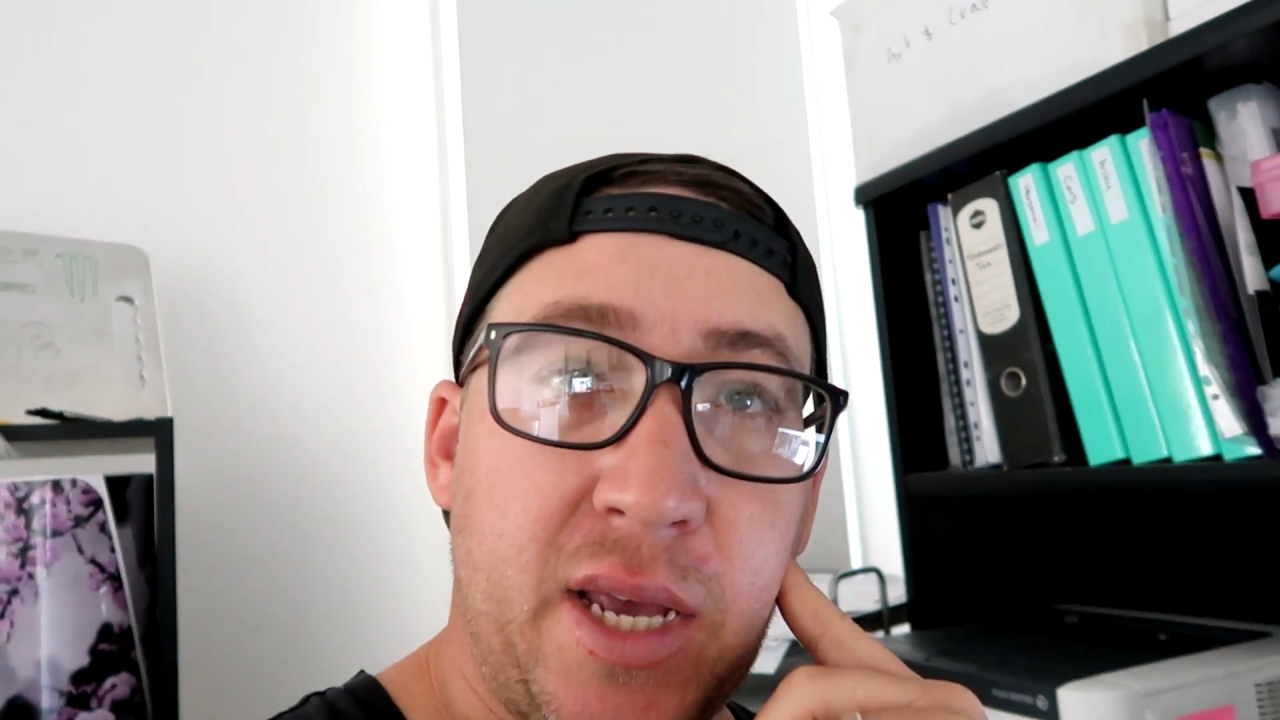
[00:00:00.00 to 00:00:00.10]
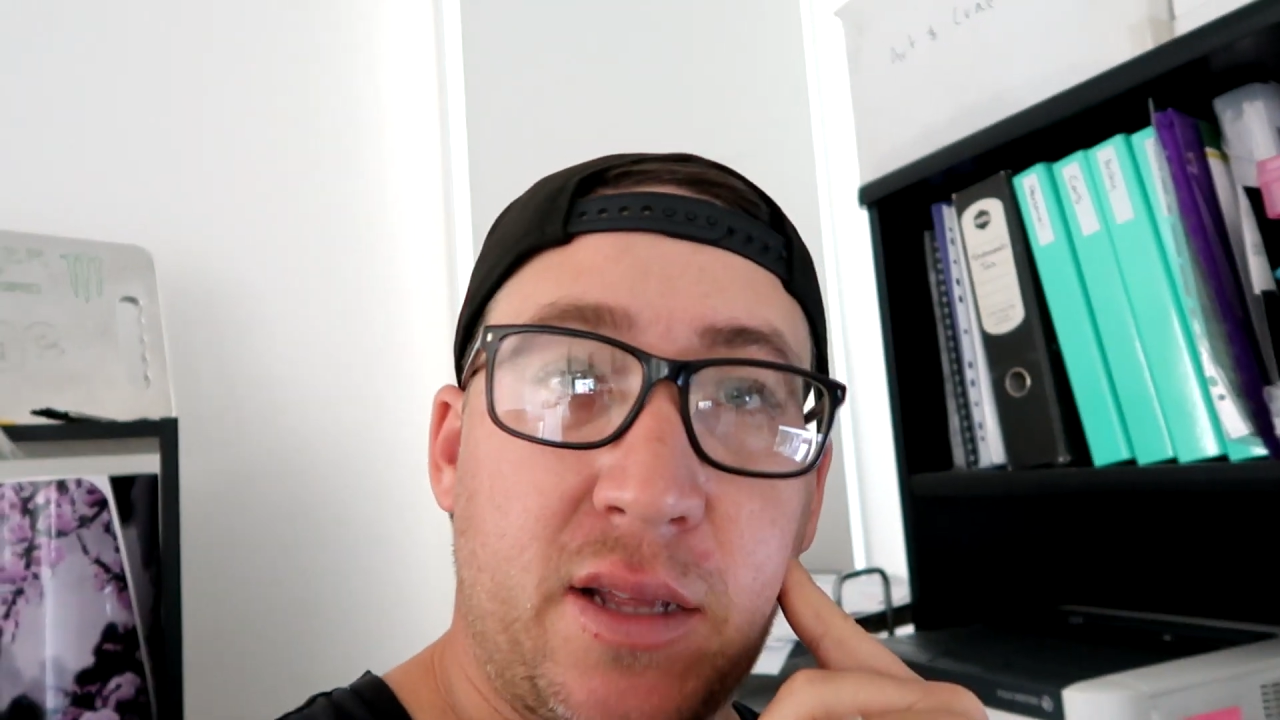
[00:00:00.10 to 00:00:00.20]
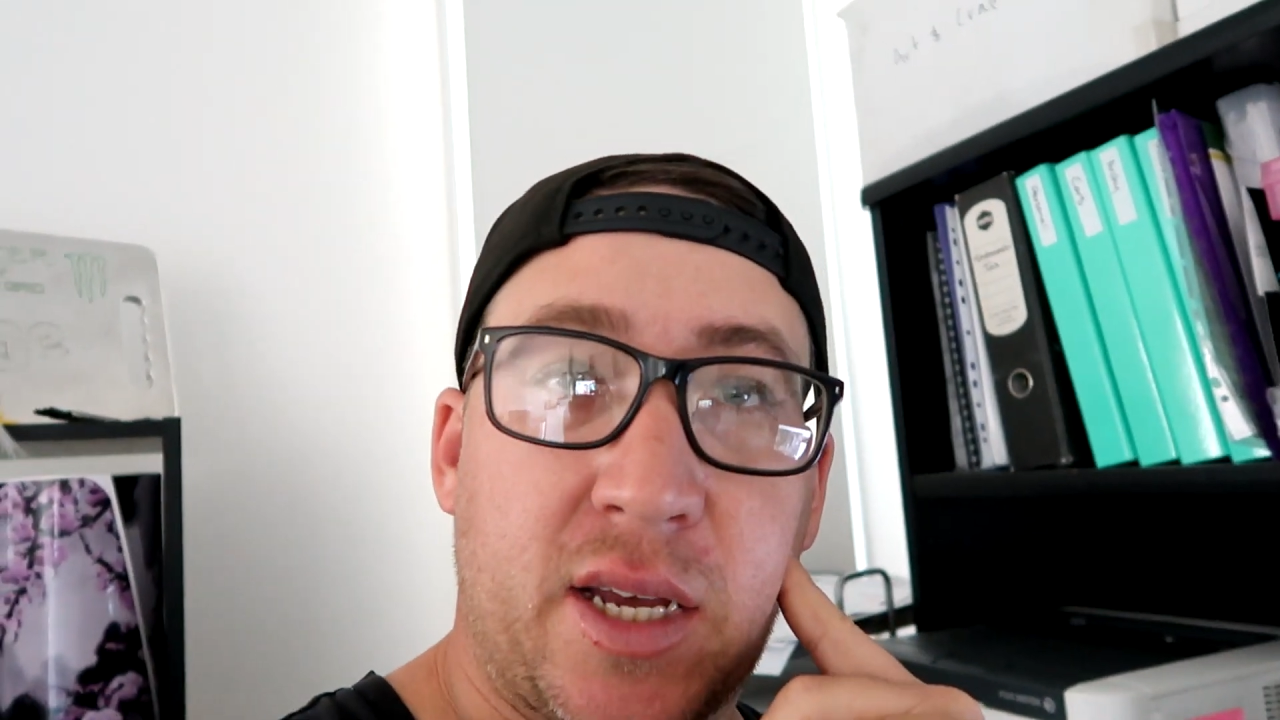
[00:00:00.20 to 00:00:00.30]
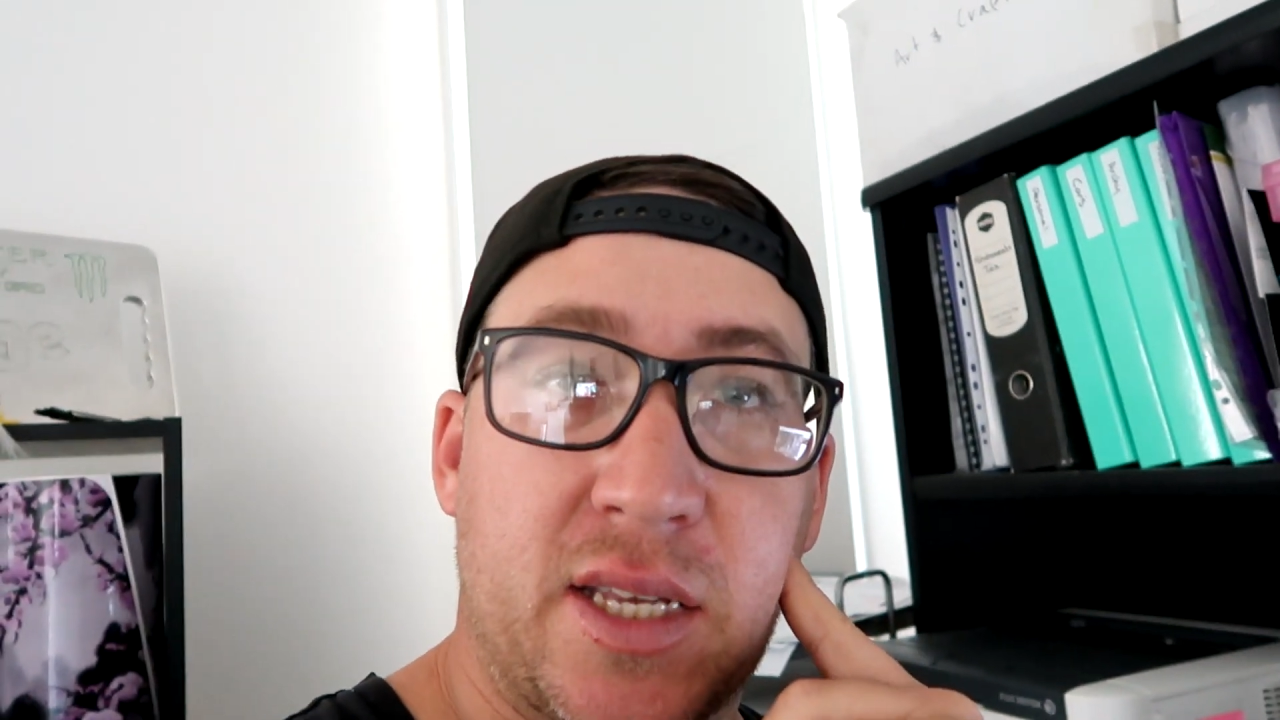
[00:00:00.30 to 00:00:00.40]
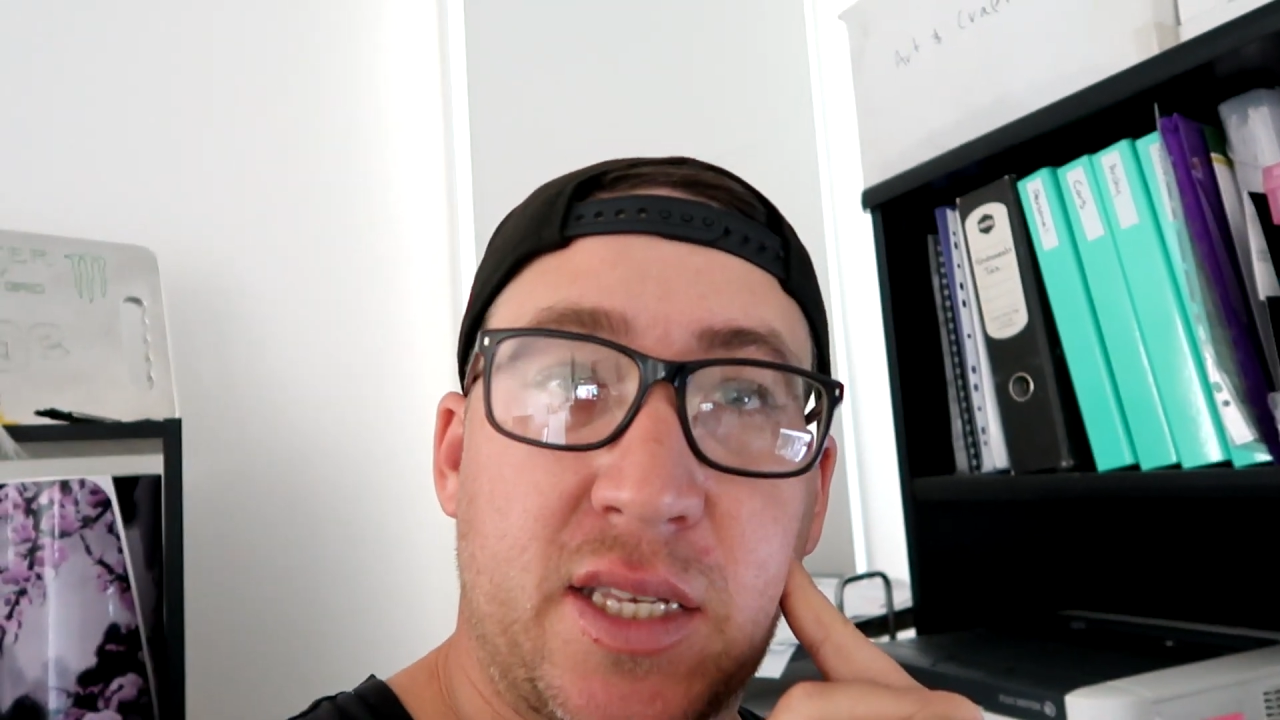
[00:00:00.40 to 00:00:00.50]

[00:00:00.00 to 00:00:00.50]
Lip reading: being like a